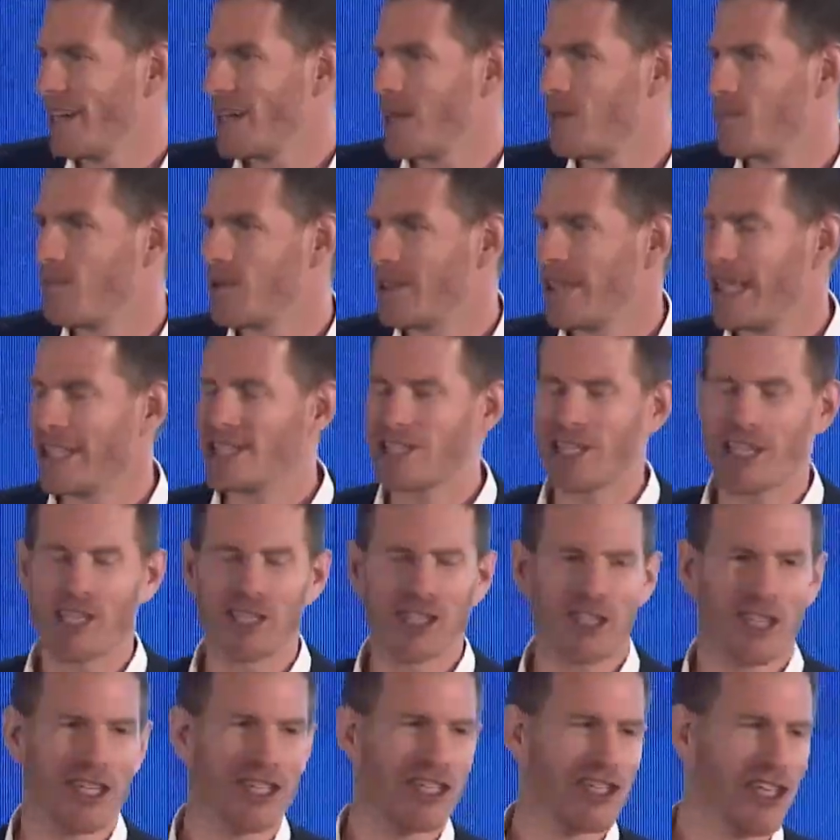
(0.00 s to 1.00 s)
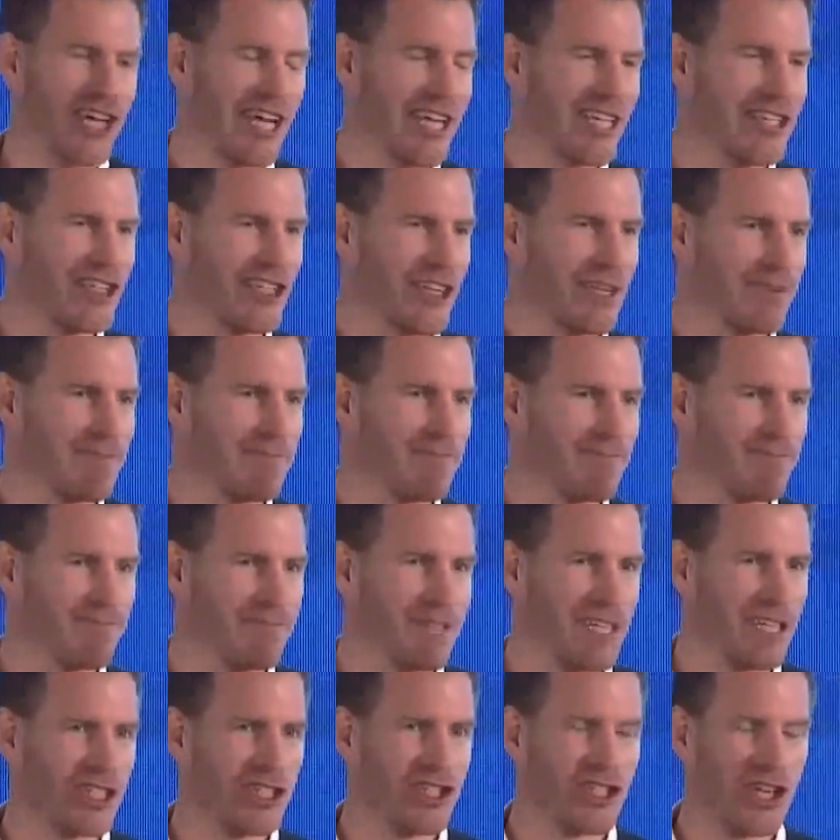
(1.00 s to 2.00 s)
But that's actually changing. And
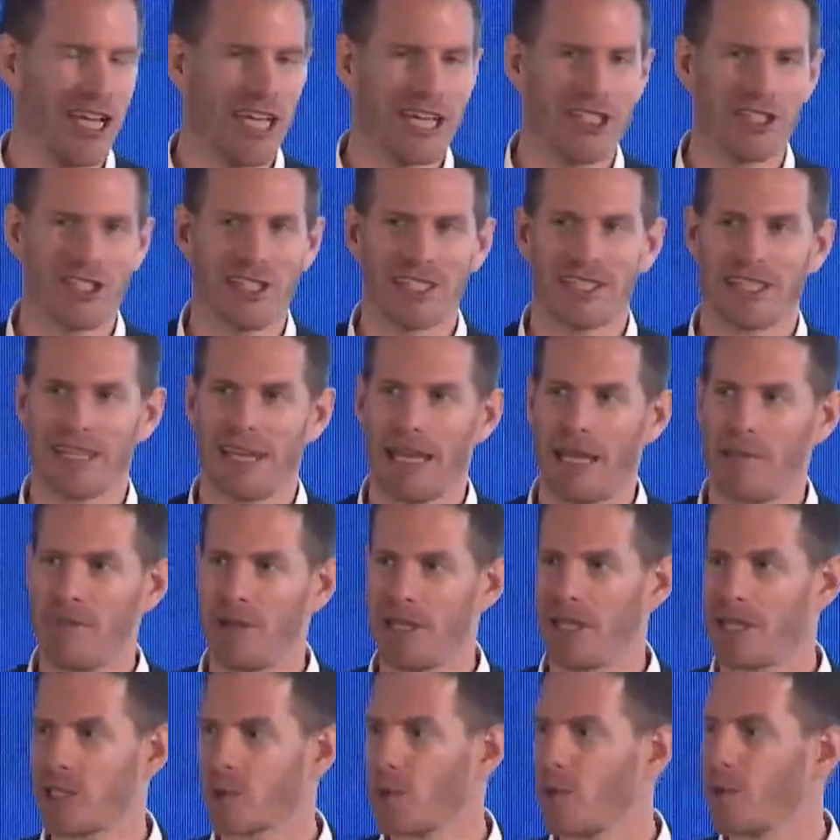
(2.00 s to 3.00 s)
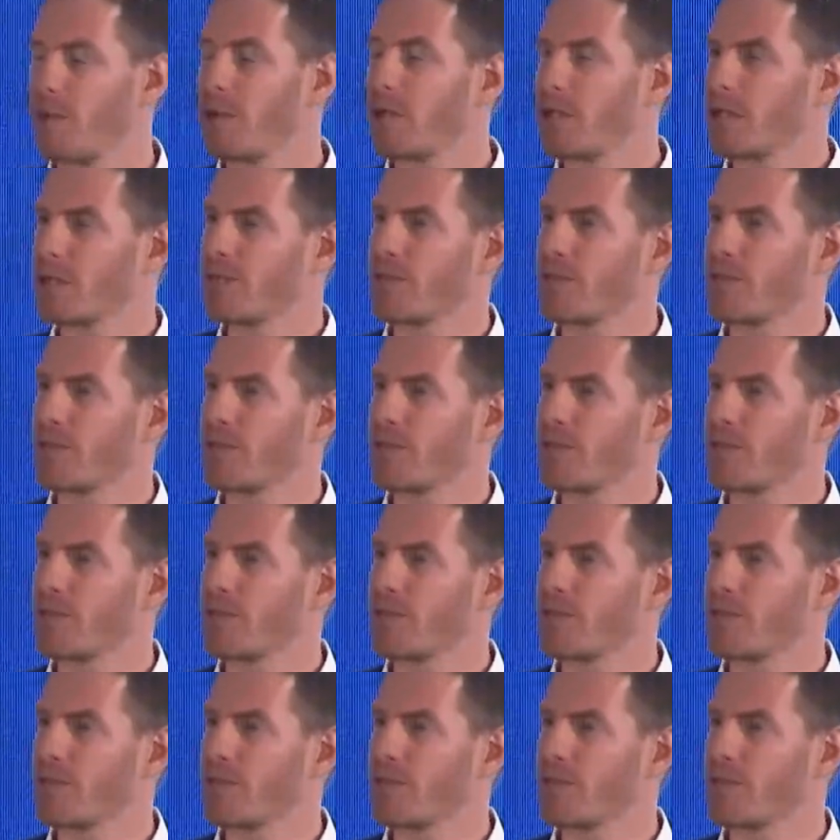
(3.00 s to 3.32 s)
it's changing today because we're building